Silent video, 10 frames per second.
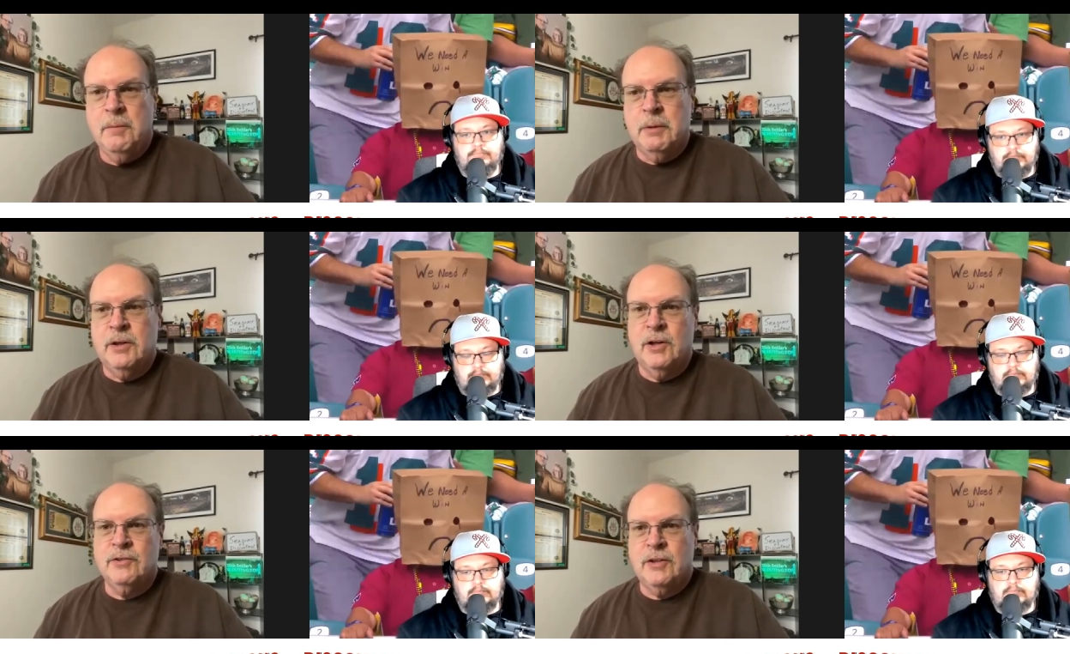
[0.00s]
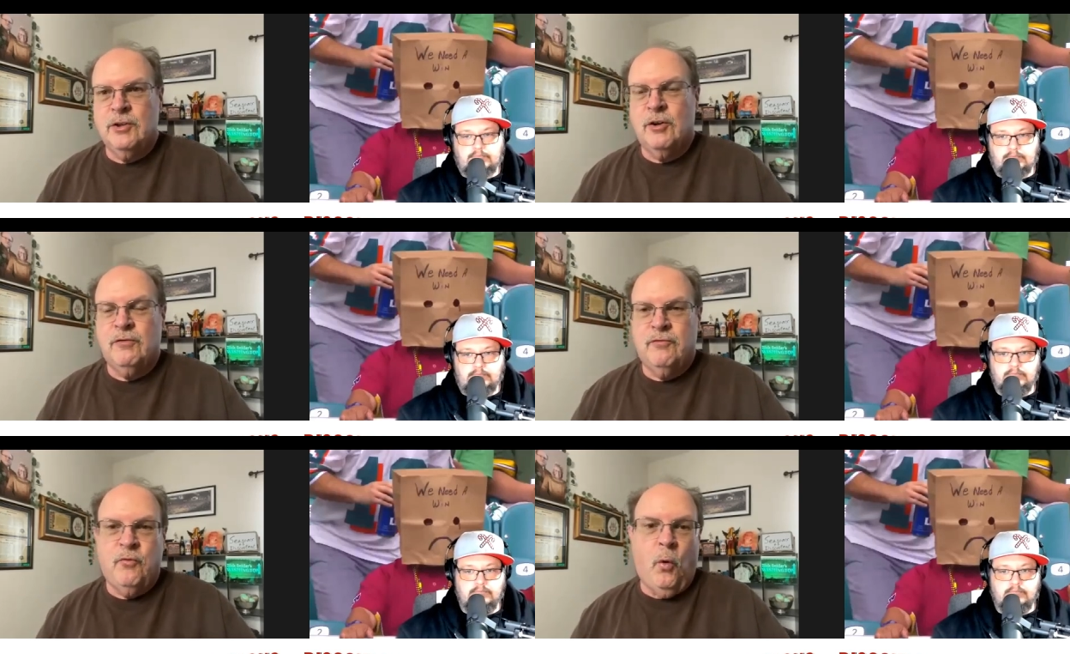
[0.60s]
Speaker 1: because they
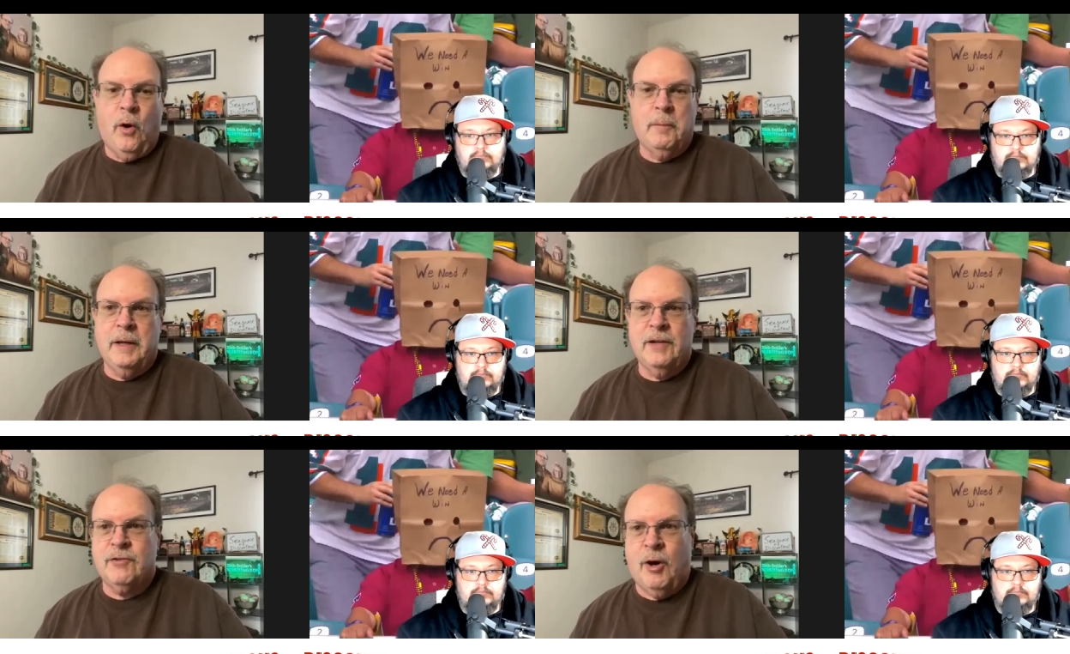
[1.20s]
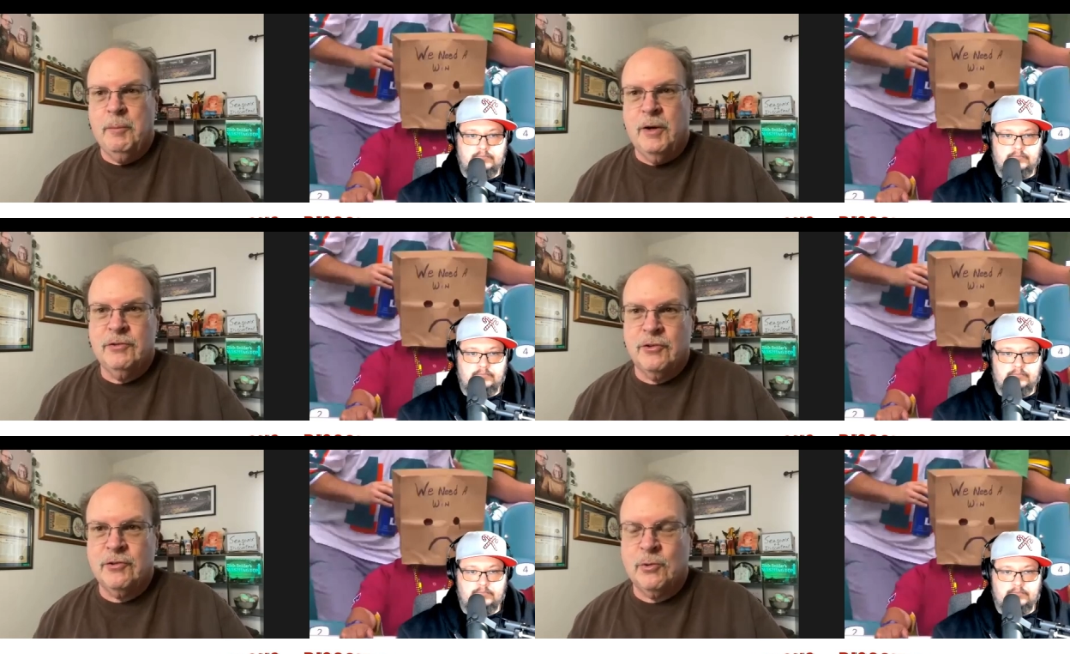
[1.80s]
took four minutes
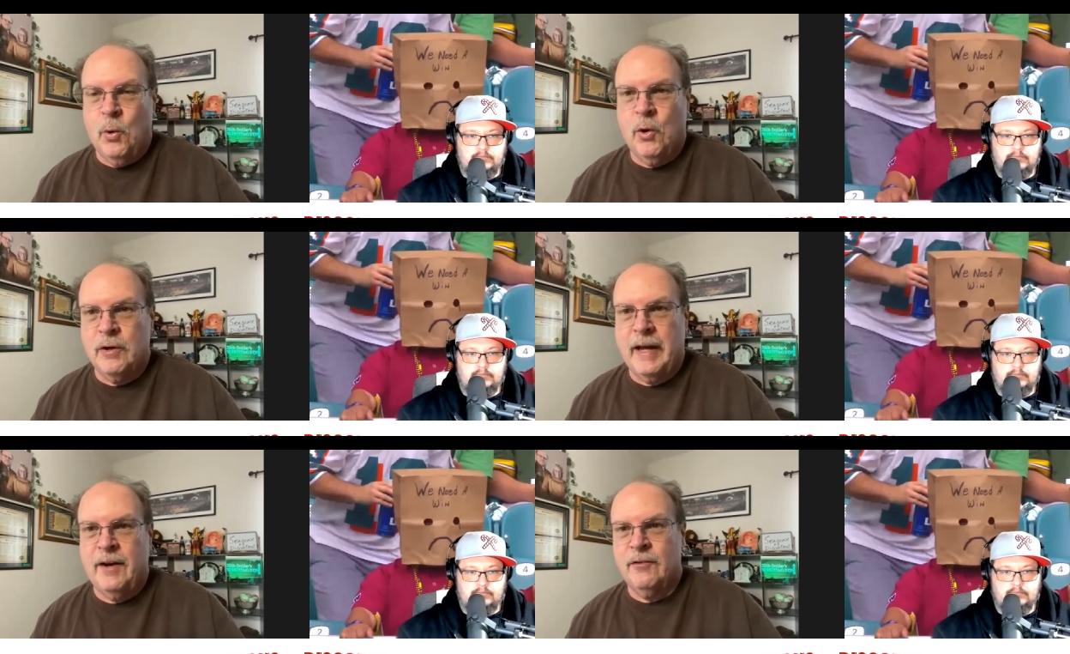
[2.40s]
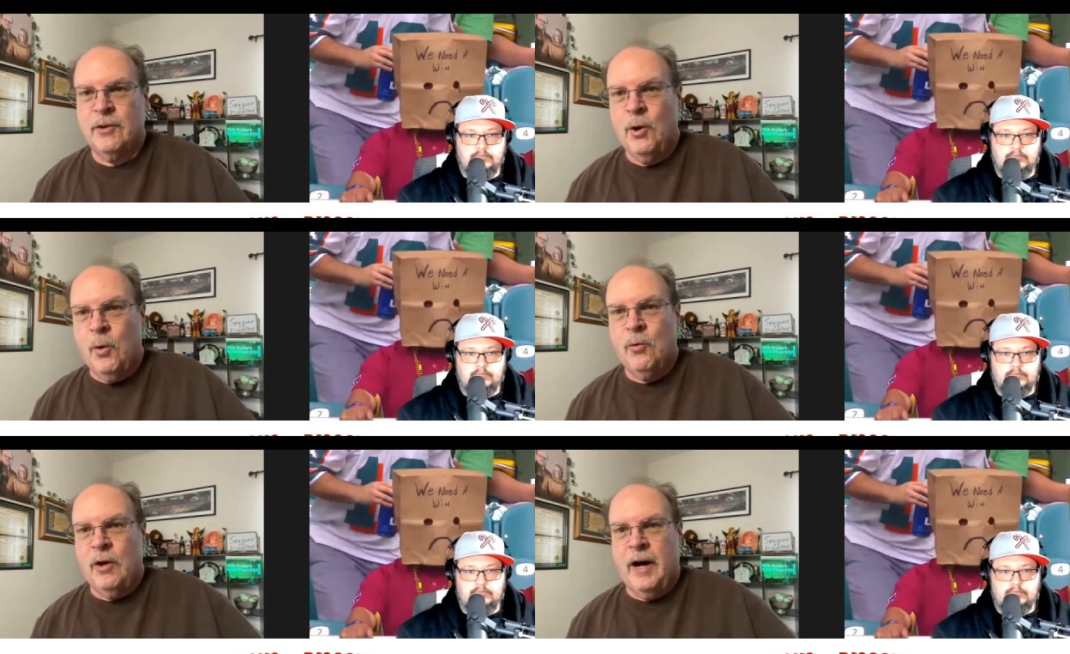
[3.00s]
almost to score down the
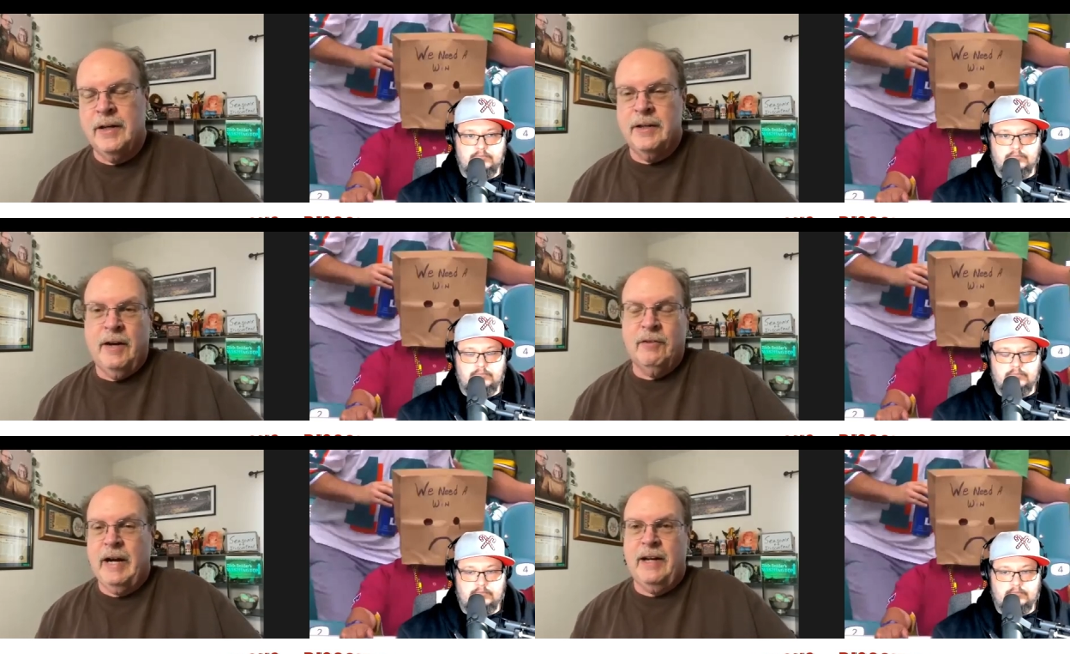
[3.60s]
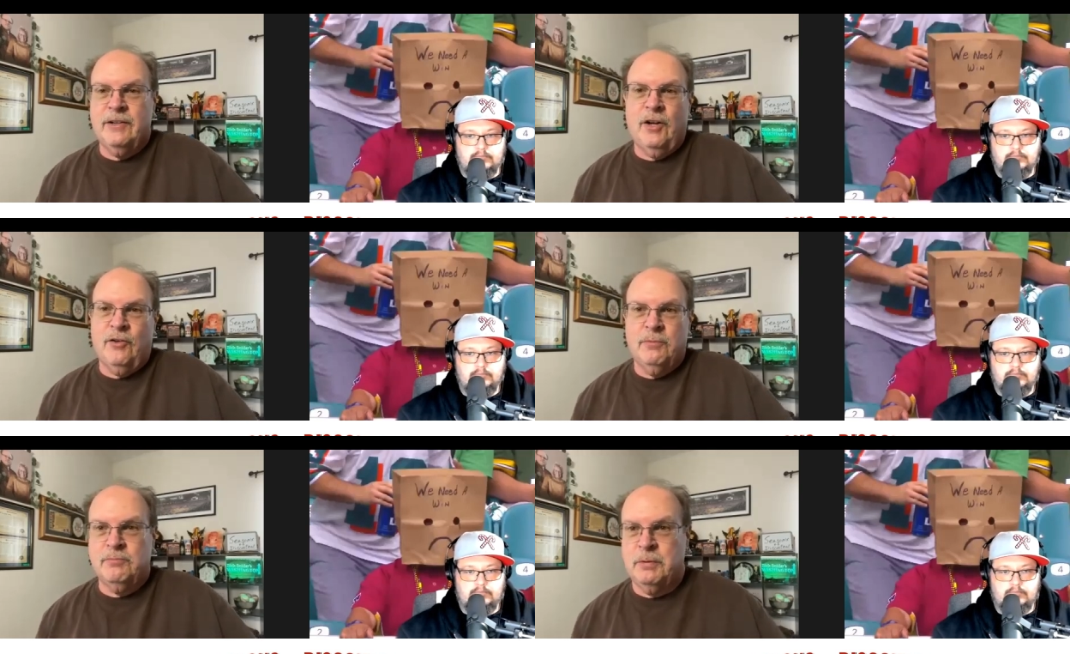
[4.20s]
goal line and never got
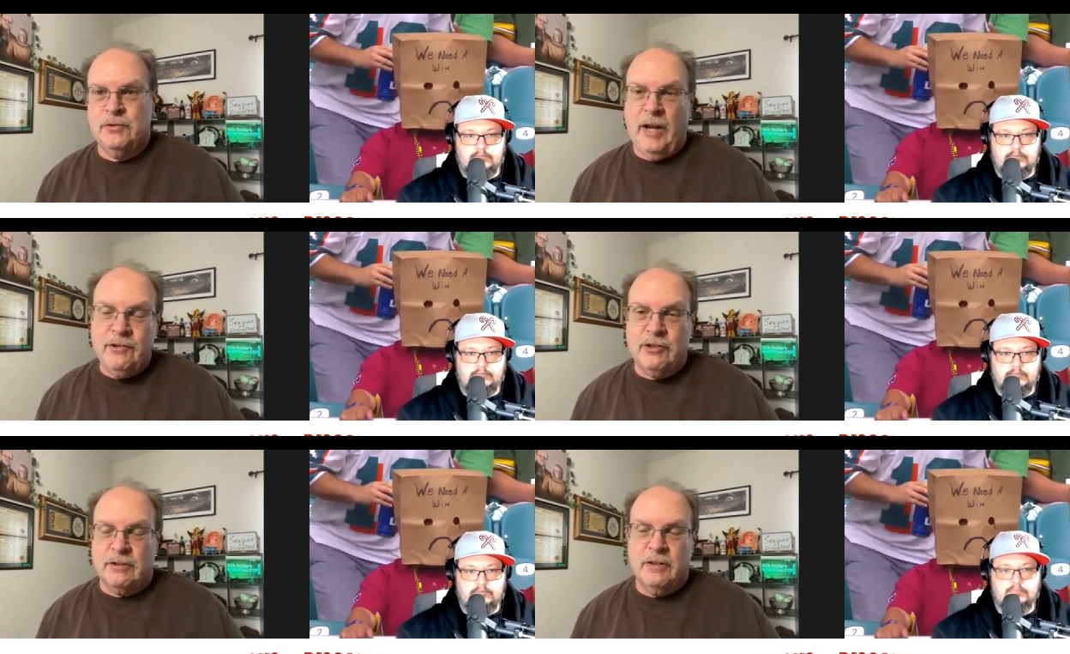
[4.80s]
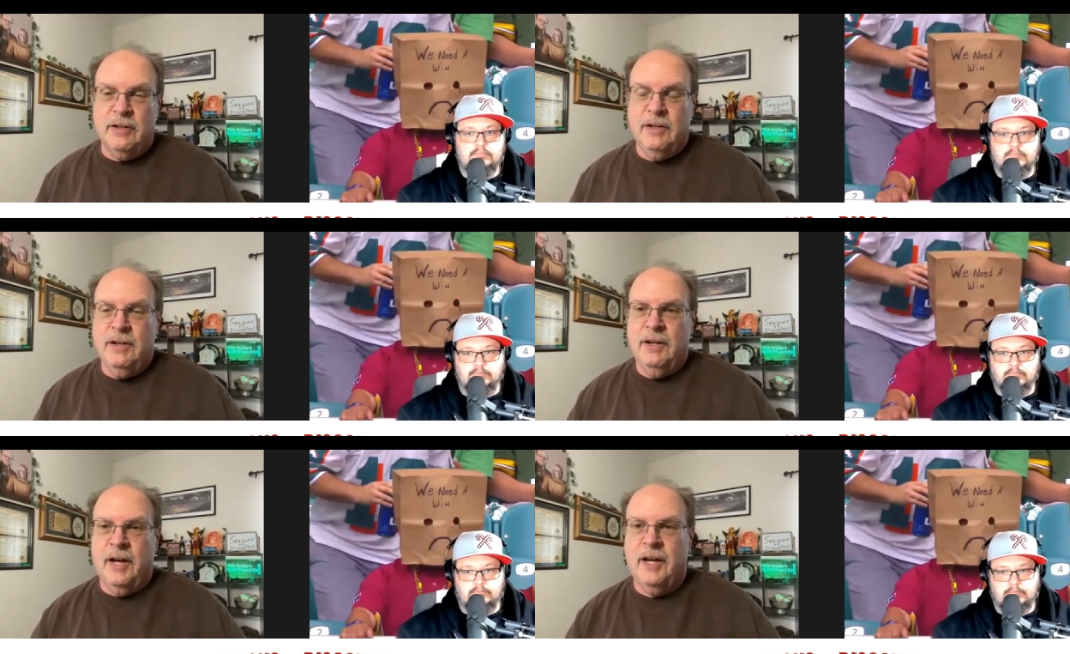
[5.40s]
another possession,
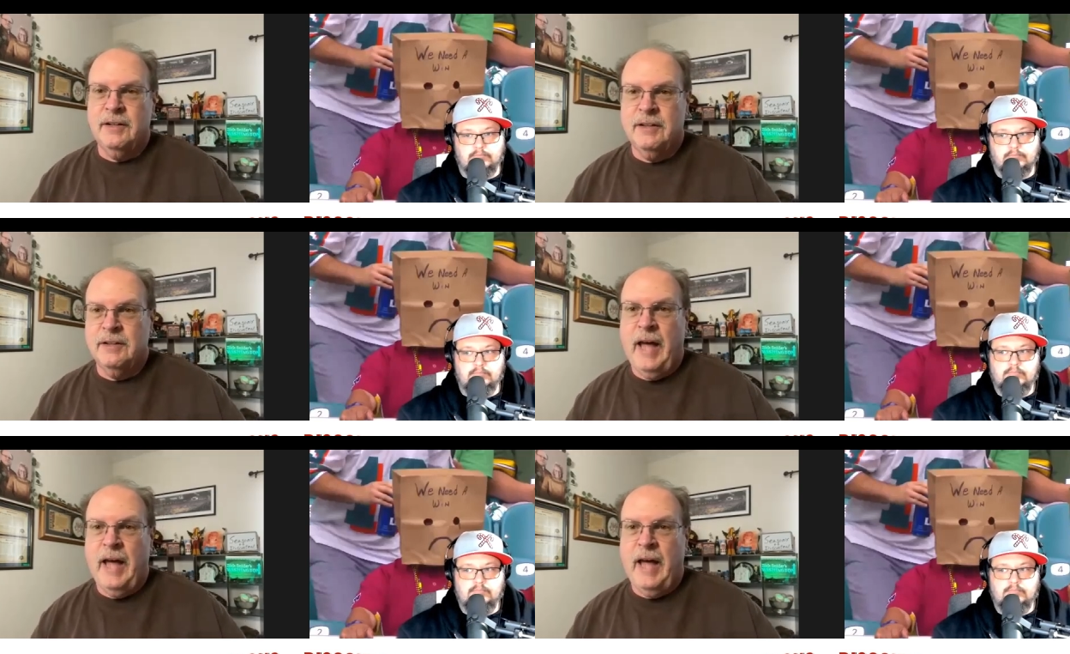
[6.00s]
hmm. and